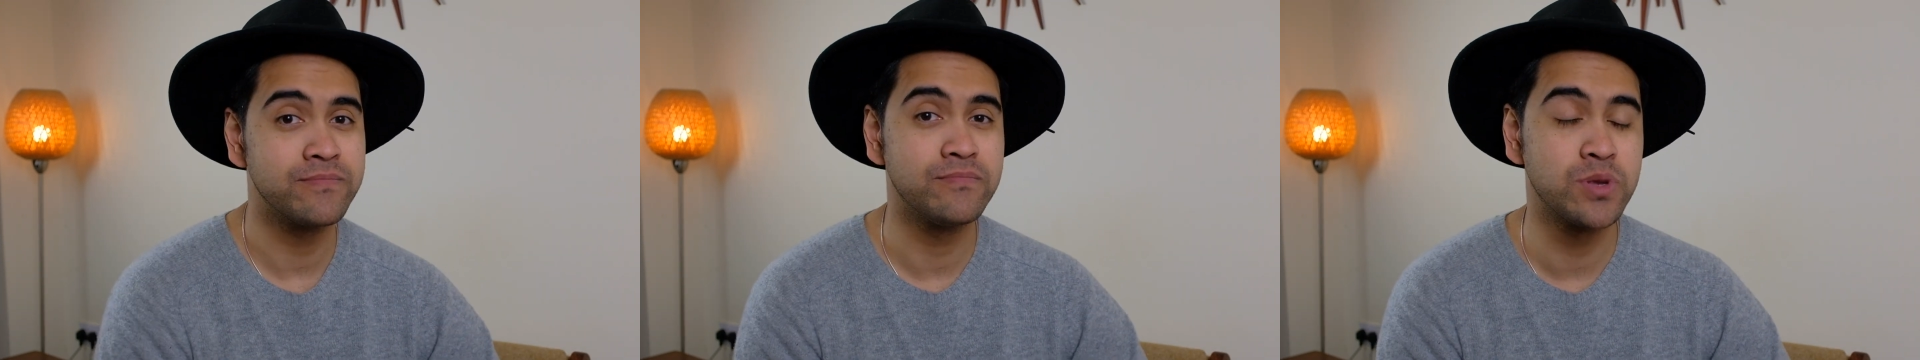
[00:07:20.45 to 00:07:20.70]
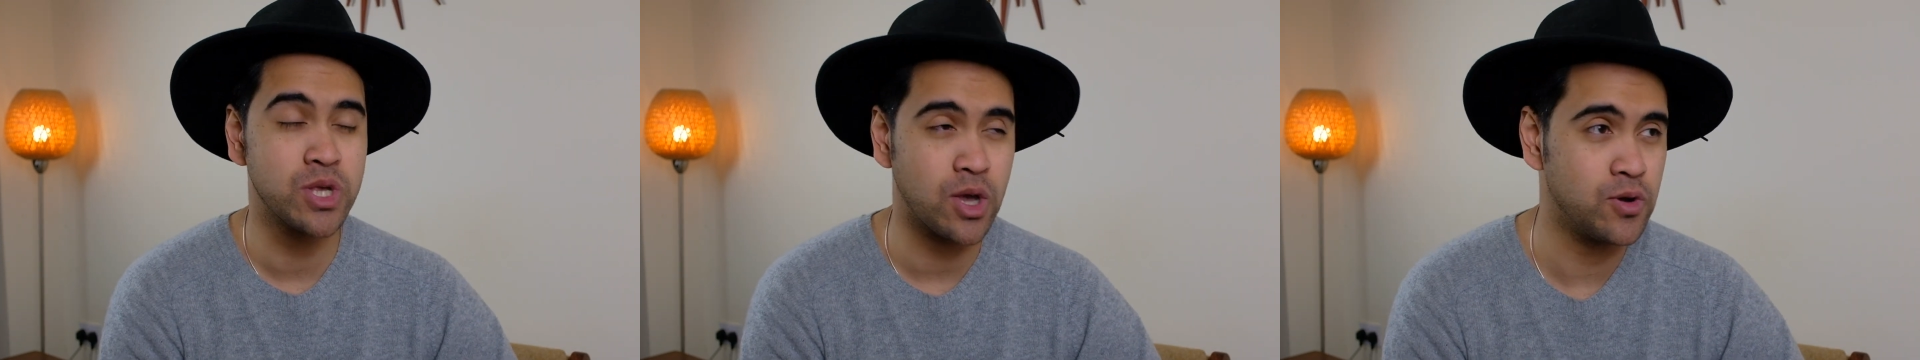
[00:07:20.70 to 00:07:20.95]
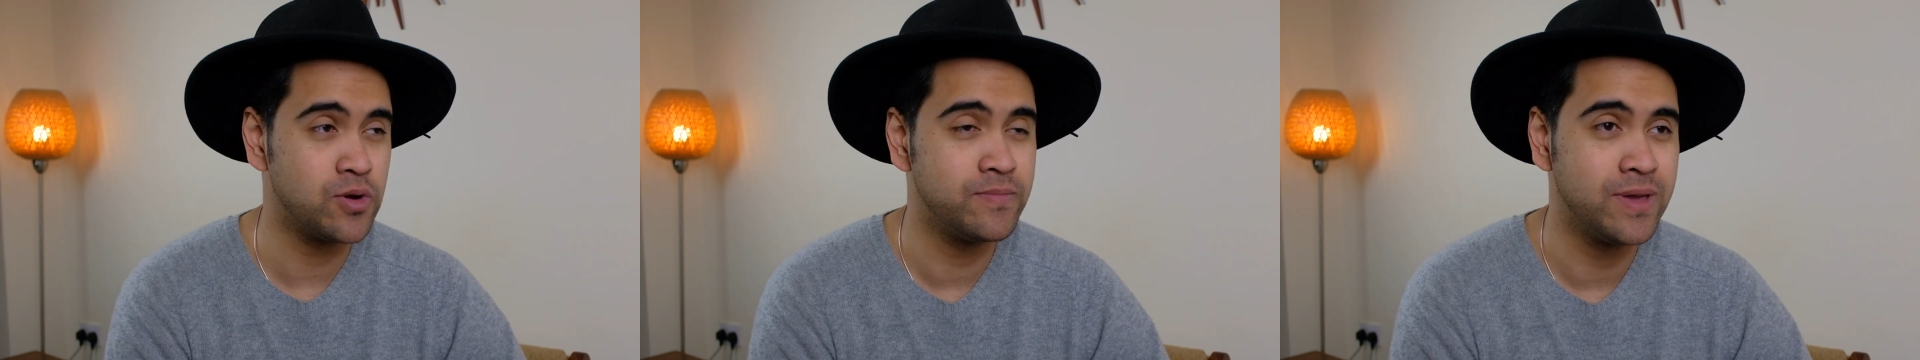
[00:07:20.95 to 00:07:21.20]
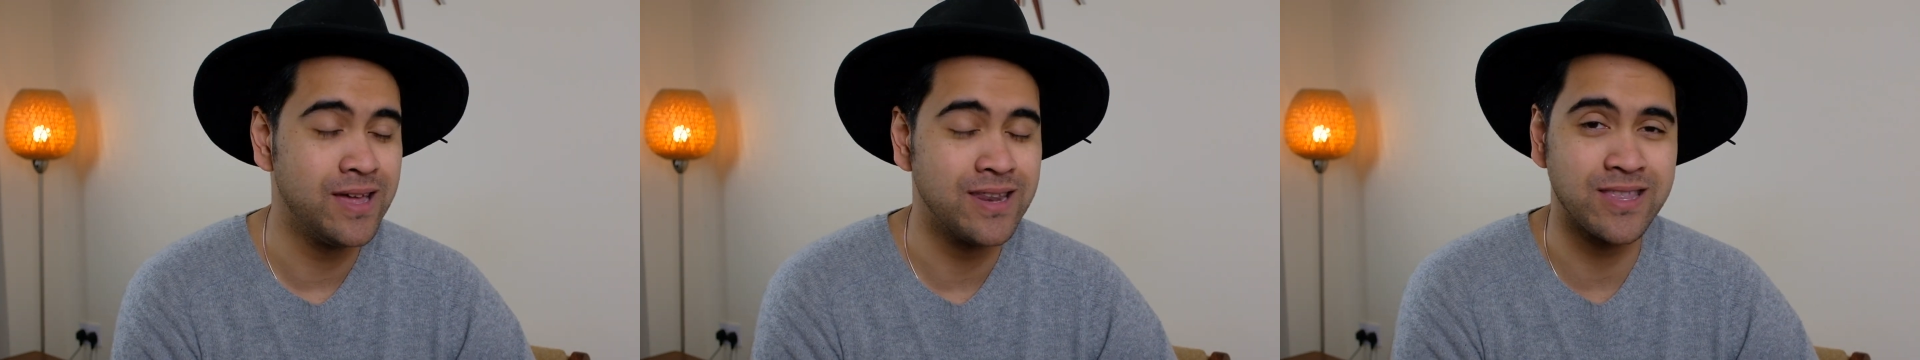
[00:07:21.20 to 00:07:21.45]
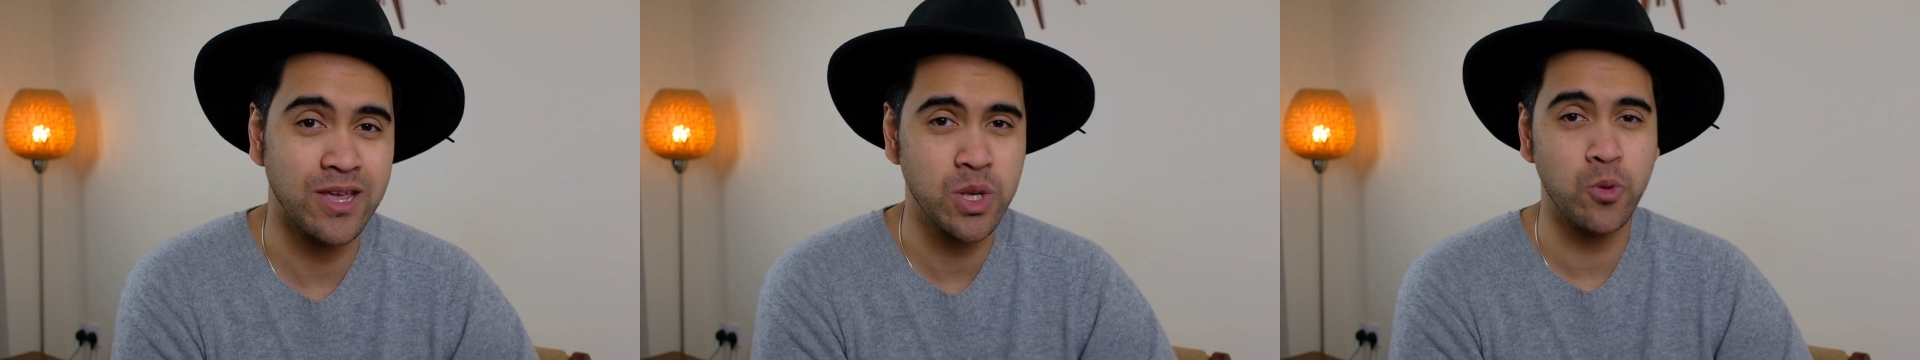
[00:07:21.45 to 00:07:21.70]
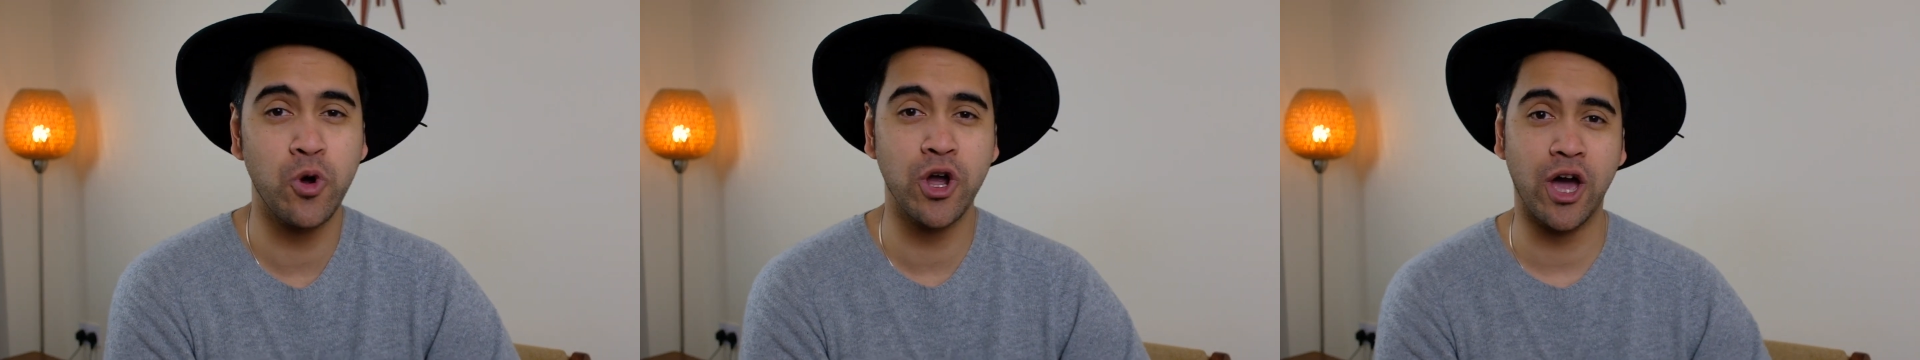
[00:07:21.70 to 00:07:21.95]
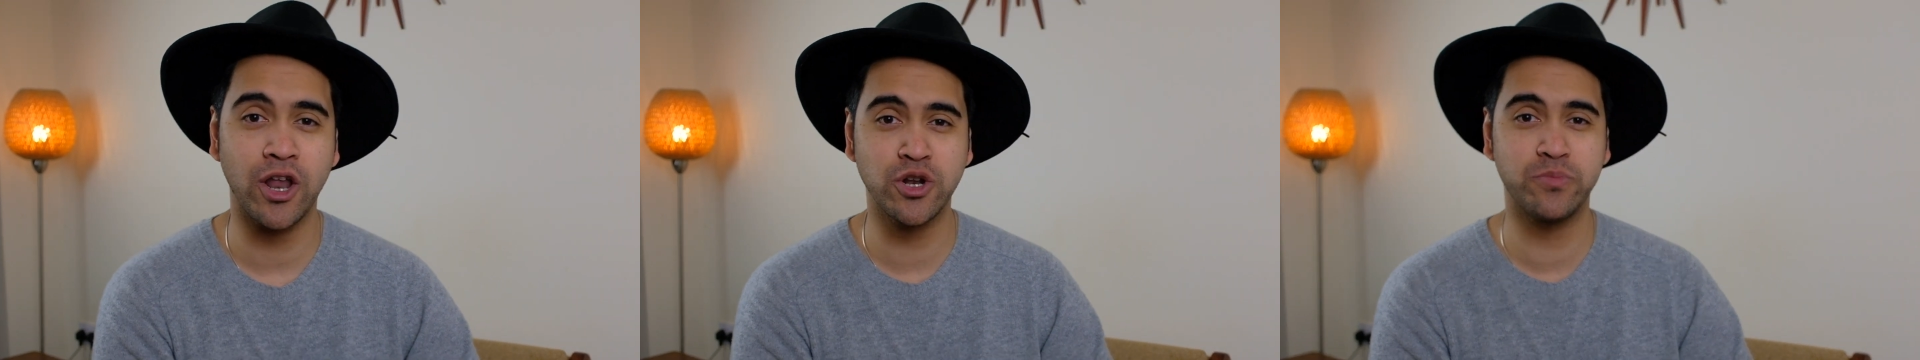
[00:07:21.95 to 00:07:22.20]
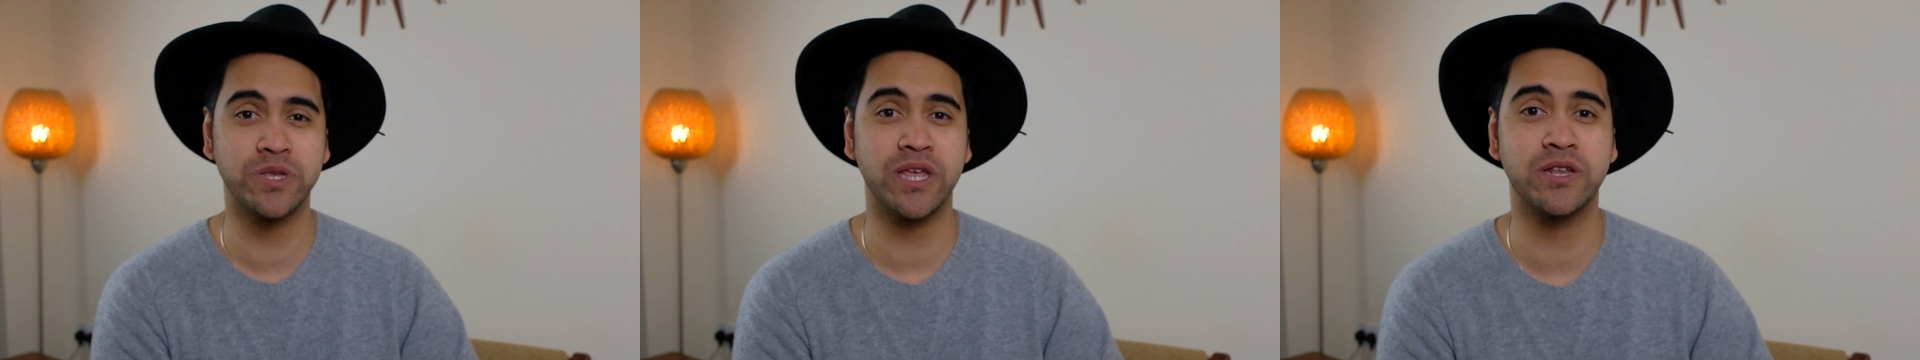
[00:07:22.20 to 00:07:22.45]
so does it work
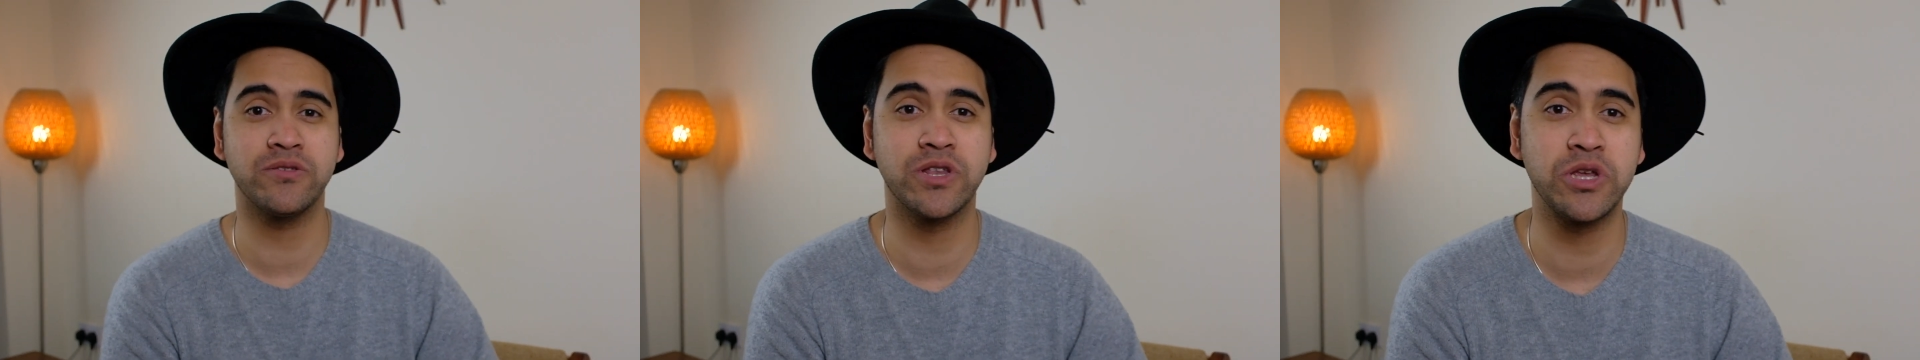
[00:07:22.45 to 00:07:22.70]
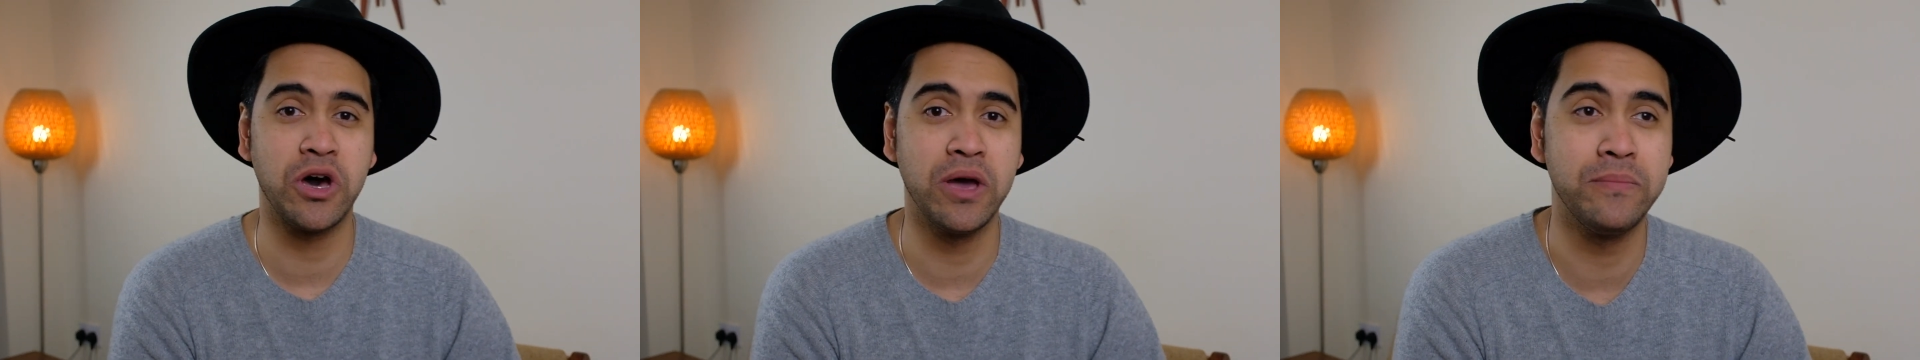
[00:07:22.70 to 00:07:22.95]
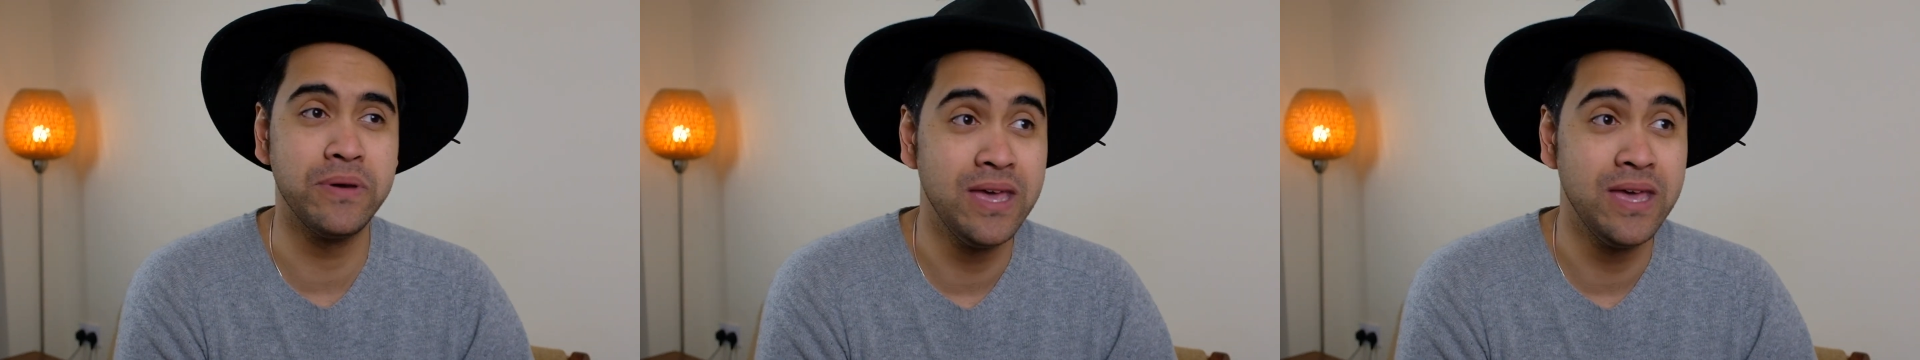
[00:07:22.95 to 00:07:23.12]
100% of the time?